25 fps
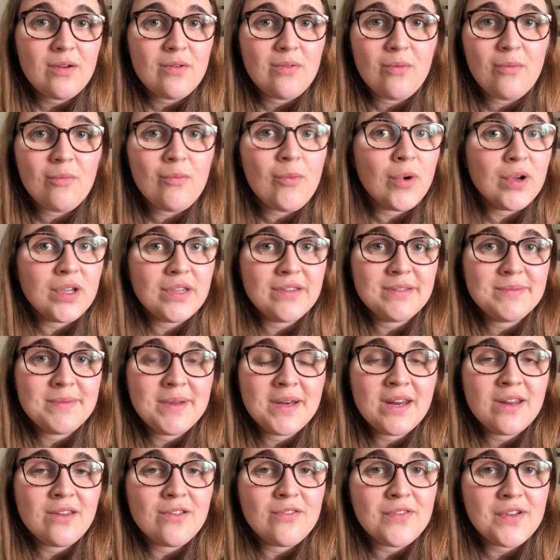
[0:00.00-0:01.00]
what you
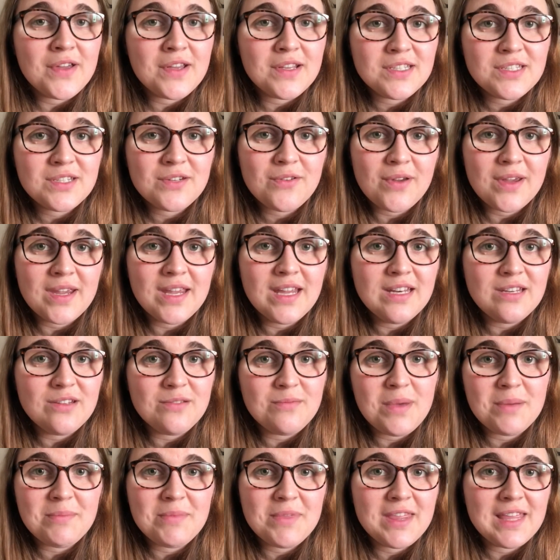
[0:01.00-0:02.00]
spent in your first degree, and
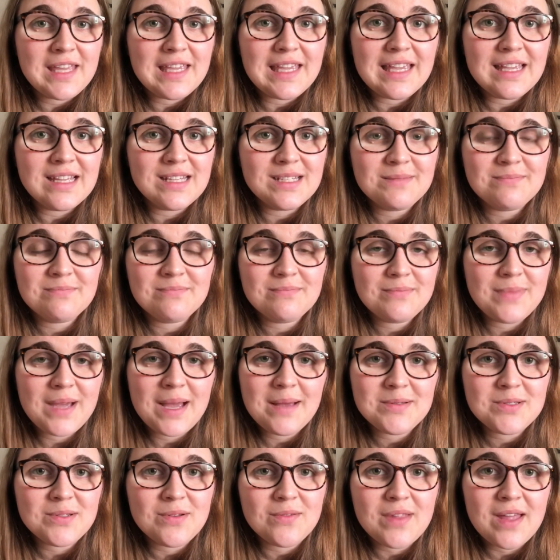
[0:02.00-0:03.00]
you might be thinking it's
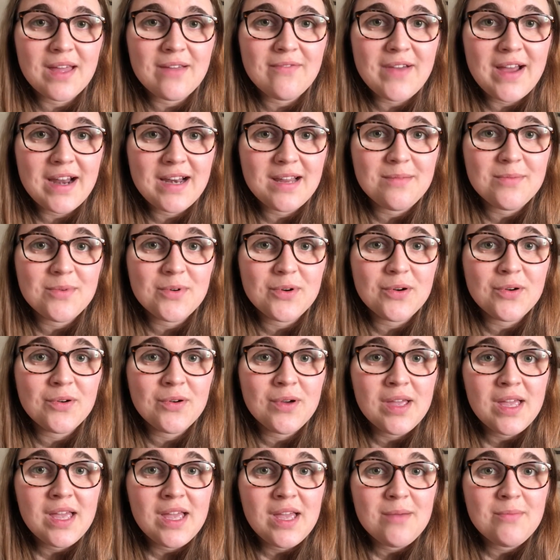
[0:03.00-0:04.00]
perhaps not that
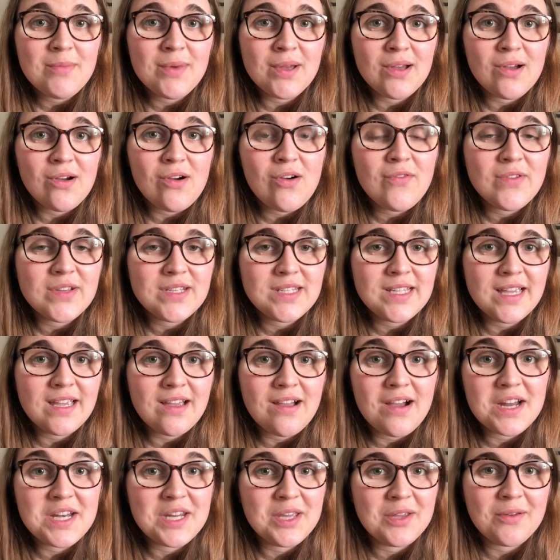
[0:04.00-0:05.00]
valuable, but
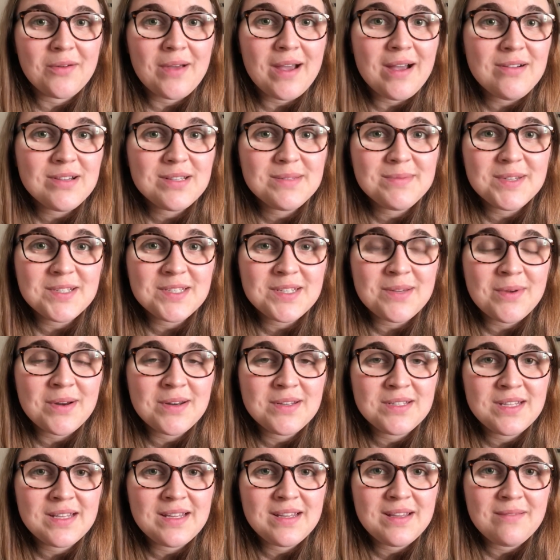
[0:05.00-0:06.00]
obviously I didn't go out as much as I
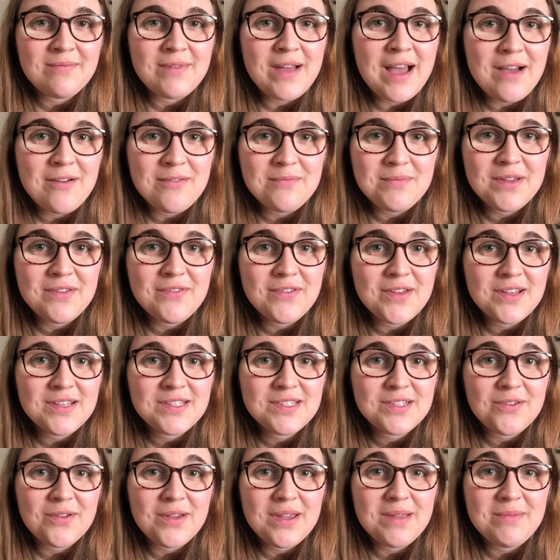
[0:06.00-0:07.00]
went out in my
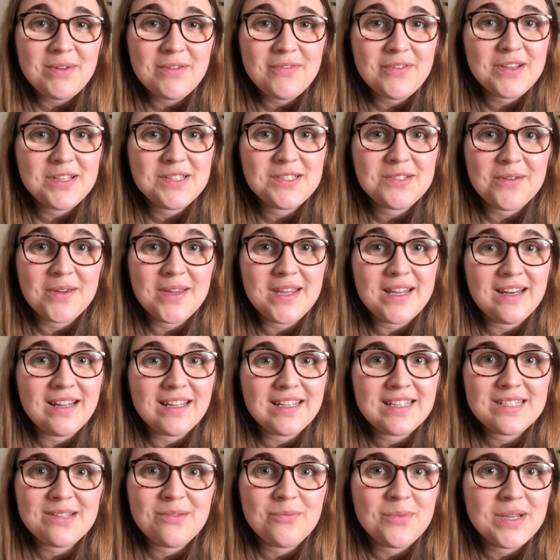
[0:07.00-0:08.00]
first degree. My first degree,
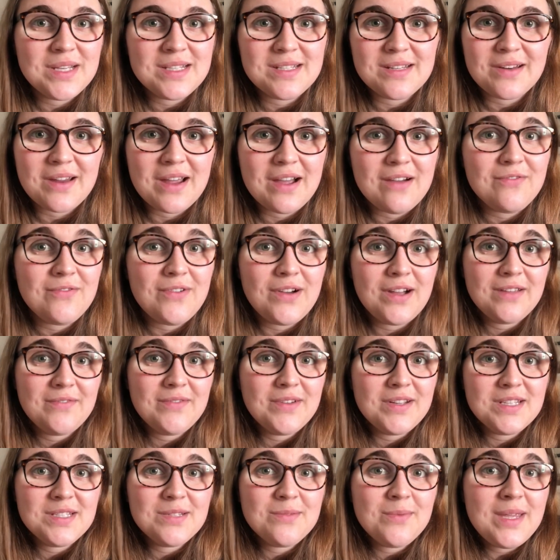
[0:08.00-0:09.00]
like some weeks I'd go out 5
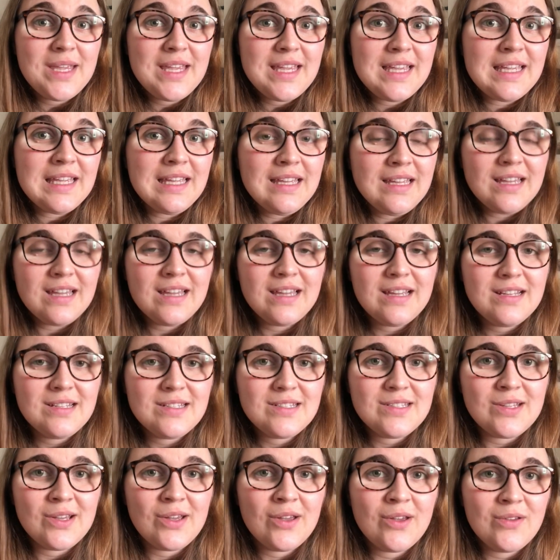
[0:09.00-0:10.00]
nights a week,
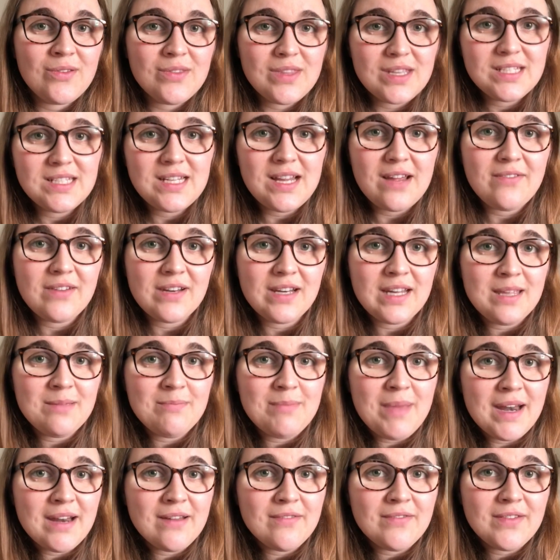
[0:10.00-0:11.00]
so there's definitely
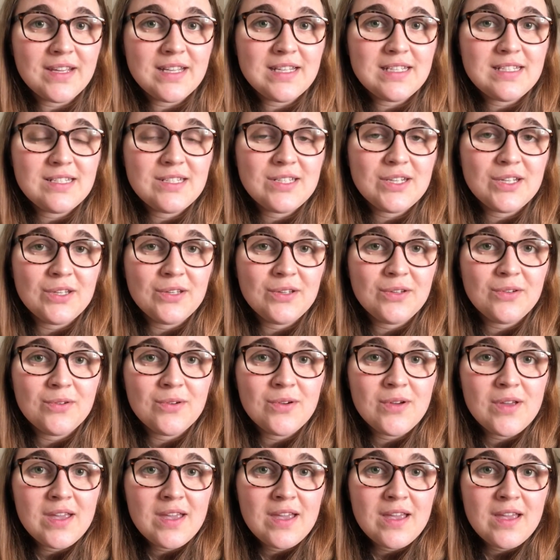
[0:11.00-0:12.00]
benefits
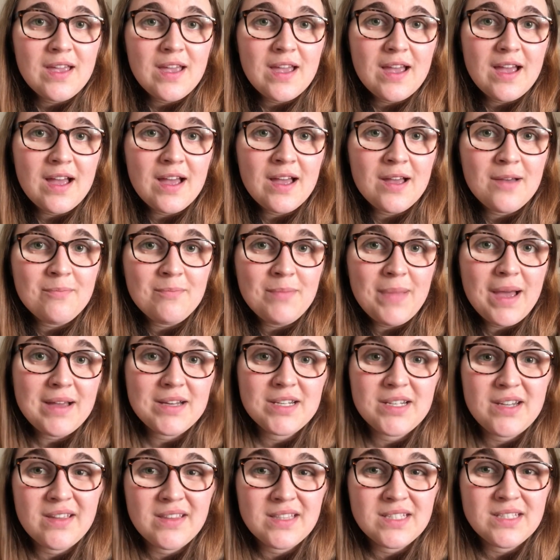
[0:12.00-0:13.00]
to
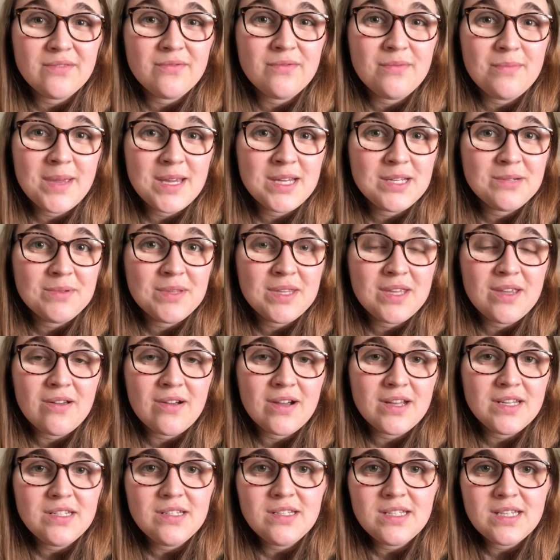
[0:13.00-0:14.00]
perhaps sharing this information with you
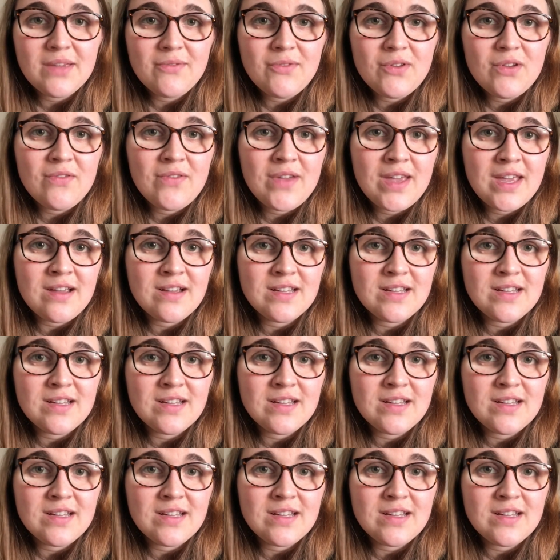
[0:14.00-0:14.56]
guys, just to give you a vague